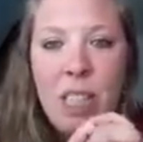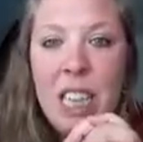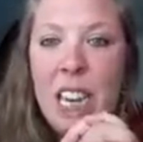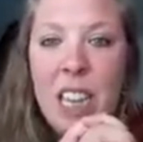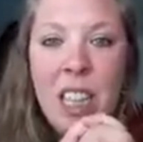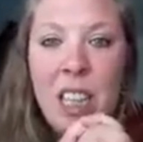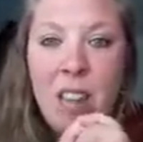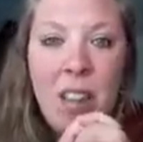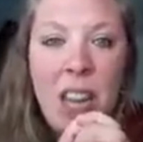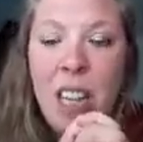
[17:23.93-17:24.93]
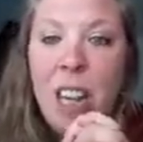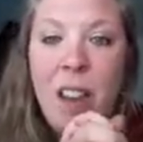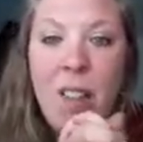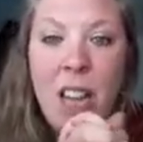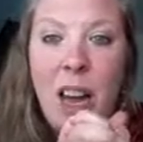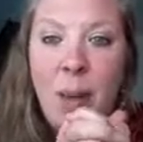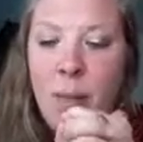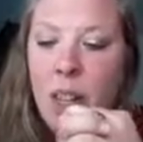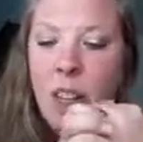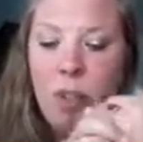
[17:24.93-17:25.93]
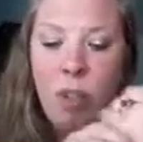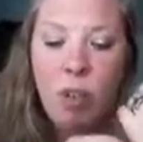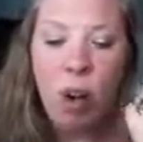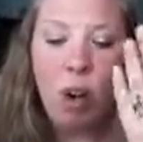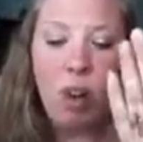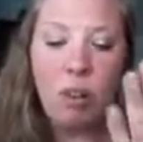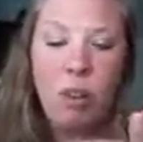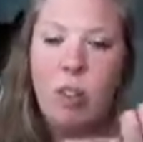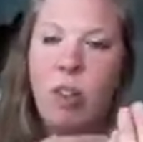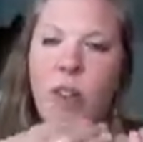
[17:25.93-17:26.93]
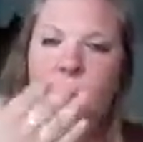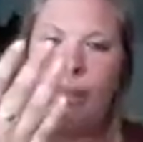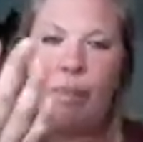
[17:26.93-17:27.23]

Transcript: teeth in a lifetime, and they've just got a constant